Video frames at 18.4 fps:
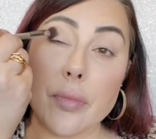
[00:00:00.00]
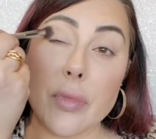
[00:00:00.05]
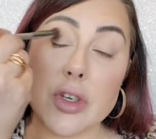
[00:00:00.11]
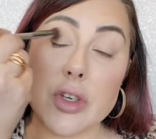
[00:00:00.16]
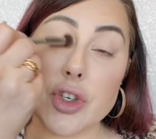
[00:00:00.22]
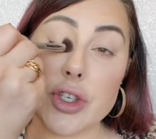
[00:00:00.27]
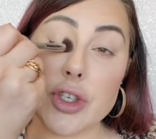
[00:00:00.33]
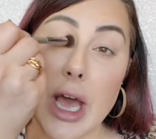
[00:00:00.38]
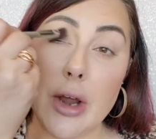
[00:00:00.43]

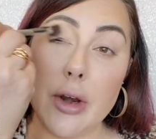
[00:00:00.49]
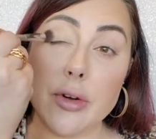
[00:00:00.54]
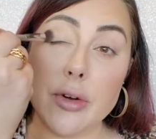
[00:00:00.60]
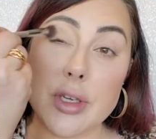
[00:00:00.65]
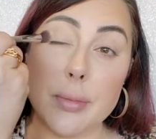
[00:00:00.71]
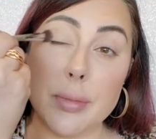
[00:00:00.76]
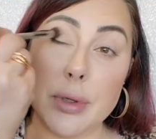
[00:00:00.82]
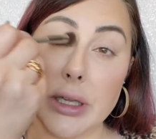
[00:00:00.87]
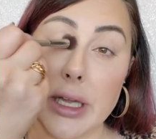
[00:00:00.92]
shadow
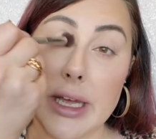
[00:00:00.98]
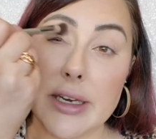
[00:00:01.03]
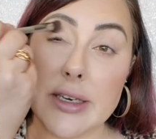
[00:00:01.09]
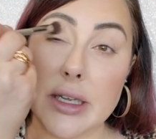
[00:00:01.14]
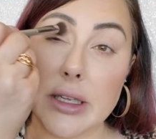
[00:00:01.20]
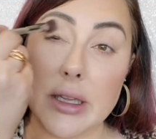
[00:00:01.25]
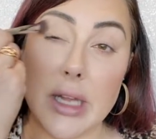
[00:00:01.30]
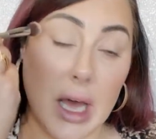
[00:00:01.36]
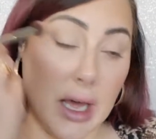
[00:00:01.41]
to blend
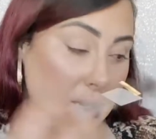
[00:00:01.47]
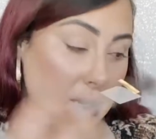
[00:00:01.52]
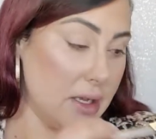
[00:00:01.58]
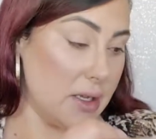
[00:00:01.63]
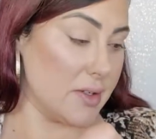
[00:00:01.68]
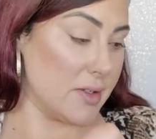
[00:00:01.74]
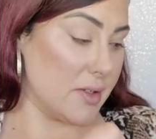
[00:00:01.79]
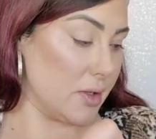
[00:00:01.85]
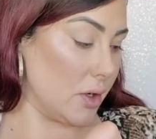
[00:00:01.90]
a lot
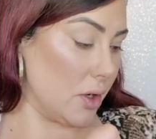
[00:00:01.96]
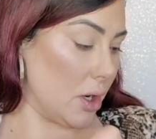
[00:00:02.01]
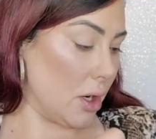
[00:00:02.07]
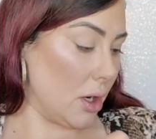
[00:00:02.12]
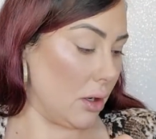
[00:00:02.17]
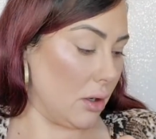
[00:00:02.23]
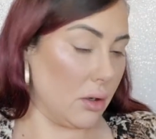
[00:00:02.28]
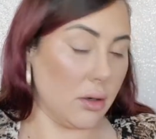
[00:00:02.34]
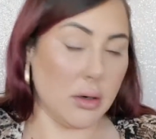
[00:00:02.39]

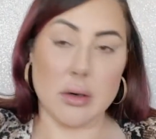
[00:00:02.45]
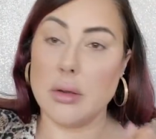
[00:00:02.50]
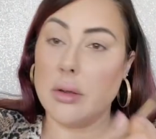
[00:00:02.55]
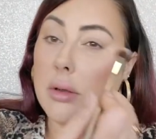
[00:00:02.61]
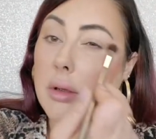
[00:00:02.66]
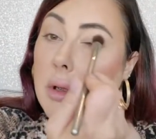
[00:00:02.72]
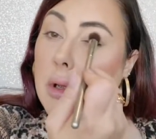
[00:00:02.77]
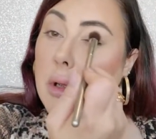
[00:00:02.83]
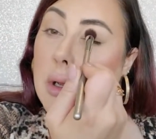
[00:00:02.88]
easier.
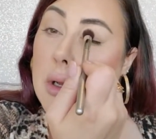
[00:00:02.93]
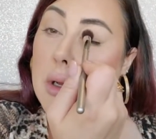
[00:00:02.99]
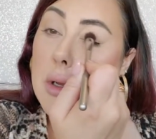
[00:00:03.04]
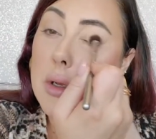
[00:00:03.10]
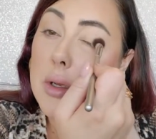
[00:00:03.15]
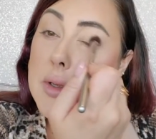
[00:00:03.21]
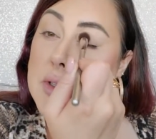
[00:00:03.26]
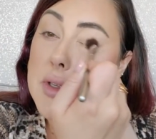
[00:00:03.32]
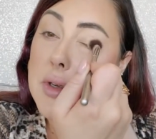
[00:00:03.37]

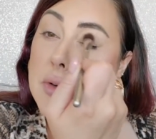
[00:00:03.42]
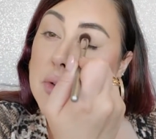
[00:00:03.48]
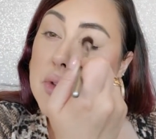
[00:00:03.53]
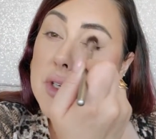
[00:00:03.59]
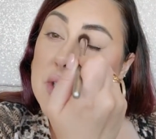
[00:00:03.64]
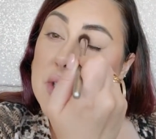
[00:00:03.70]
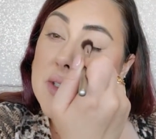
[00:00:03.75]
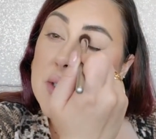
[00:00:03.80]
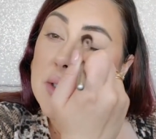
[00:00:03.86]
So
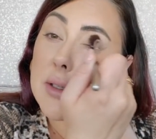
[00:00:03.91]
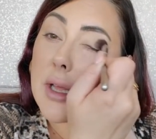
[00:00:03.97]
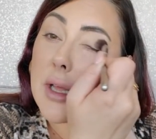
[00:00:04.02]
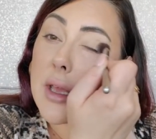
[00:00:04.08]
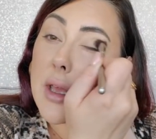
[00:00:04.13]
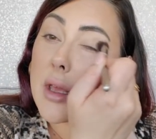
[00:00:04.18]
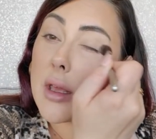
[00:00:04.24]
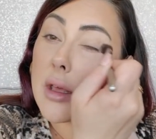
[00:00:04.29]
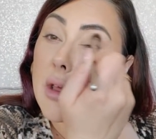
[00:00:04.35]
just
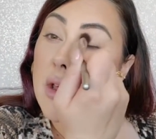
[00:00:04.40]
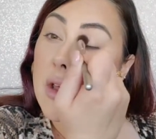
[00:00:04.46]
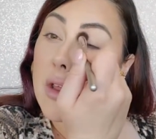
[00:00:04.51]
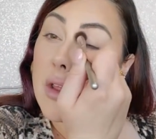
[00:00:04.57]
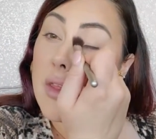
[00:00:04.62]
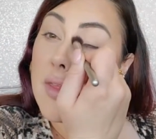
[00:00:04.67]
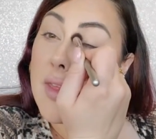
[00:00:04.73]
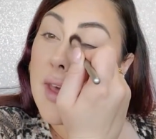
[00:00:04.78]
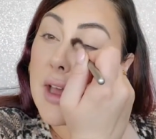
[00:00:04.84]
like
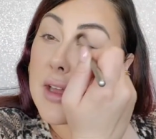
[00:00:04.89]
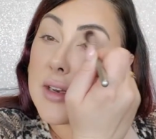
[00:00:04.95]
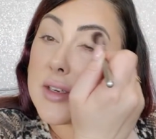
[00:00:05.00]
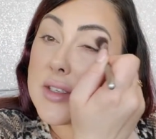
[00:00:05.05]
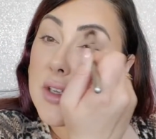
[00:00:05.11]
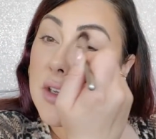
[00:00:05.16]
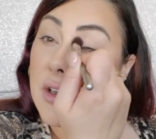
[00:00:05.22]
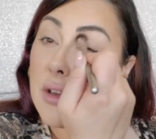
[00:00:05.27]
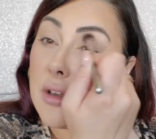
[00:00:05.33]

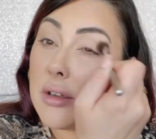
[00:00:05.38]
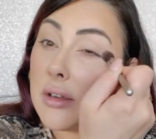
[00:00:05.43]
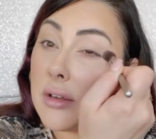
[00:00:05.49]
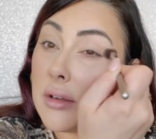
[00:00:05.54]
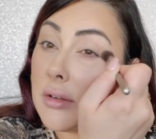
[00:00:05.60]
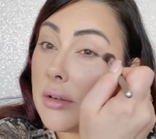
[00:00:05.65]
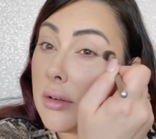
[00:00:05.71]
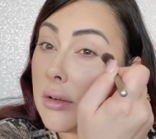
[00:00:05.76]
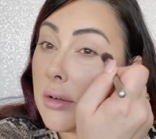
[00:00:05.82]
that.
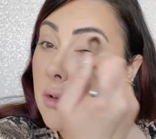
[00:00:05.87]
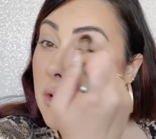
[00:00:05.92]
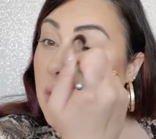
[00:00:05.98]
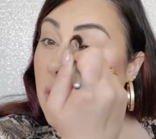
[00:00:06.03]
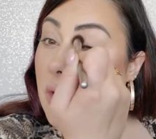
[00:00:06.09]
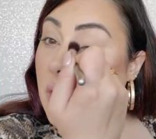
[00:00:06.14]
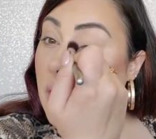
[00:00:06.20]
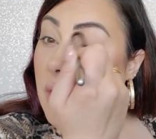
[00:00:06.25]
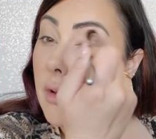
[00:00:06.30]

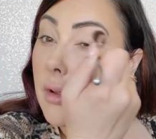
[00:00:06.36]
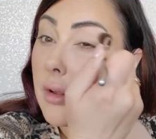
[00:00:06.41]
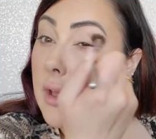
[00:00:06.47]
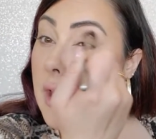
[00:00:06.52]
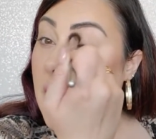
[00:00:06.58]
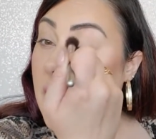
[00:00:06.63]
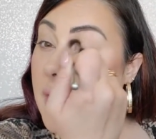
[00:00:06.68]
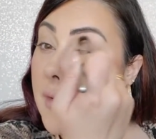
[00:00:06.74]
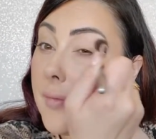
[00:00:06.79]

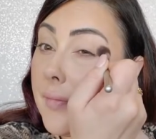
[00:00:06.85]
Okay.